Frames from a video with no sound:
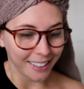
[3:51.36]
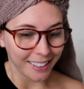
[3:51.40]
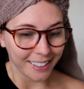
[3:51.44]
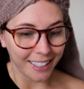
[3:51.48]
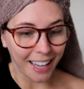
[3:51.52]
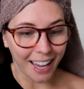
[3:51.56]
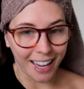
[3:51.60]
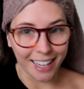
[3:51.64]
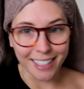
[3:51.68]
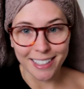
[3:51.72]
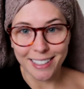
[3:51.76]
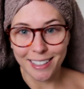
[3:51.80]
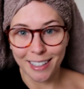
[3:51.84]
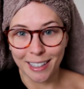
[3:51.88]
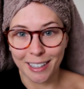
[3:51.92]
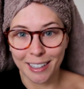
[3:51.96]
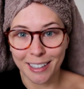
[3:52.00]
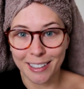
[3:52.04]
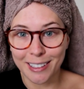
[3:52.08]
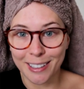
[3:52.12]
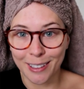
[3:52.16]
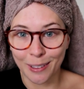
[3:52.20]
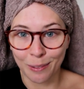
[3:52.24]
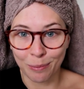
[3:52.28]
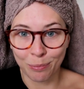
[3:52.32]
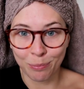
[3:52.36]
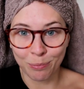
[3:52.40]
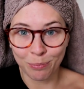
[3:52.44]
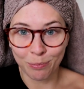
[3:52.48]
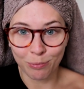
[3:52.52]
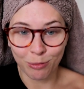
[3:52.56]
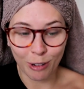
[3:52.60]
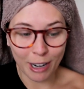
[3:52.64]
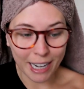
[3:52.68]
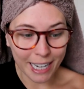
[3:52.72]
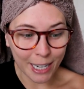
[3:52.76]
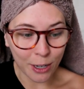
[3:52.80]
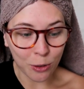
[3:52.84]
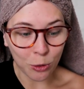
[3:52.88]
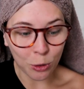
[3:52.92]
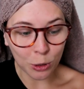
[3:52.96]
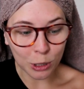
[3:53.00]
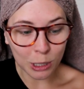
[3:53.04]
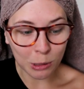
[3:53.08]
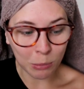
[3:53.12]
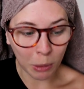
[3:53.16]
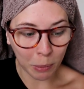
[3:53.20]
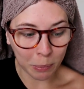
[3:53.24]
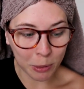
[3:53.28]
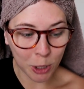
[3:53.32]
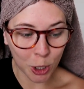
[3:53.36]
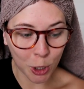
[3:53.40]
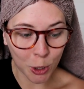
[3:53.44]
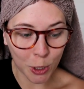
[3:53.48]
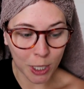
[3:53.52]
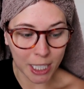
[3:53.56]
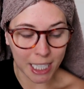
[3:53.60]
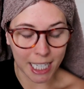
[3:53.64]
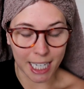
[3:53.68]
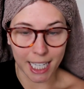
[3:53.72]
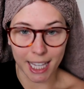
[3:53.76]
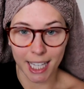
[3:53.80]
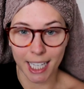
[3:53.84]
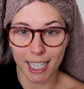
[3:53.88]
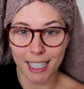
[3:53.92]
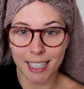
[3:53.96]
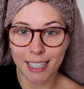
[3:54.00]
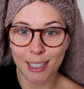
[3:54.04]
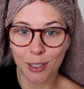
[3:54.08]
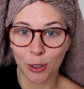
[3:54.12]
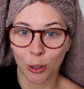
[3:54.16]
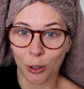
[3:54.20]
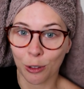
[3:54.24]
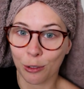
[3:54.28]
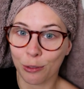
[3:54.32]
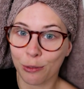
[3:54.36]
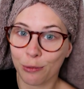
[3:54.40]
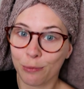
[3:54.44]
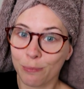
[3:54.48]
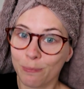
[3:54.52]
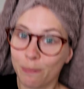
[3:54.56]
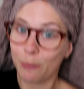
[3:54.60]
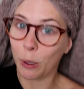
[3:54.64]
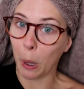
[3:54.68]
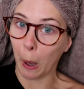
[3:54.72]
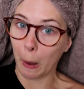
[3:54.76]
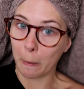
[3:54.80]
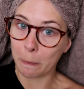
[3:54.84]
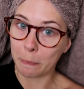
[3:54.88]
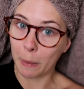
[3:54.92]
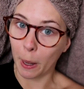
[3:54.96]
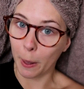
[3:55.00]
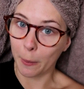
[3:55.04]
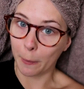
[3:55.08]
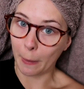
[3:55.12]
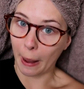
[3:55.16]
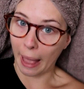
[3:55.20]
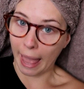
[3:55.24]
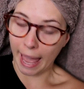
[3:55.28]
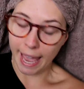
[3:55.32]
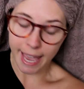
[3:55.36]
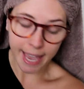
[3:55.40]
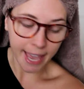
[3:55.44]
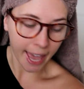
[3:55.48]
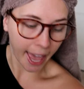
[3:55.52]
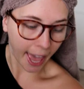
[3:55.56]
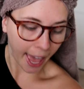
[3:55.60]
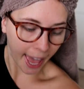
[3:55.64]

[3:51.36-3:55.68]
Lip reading: yeah, it's a really awesome opportunity that's sort of come my way,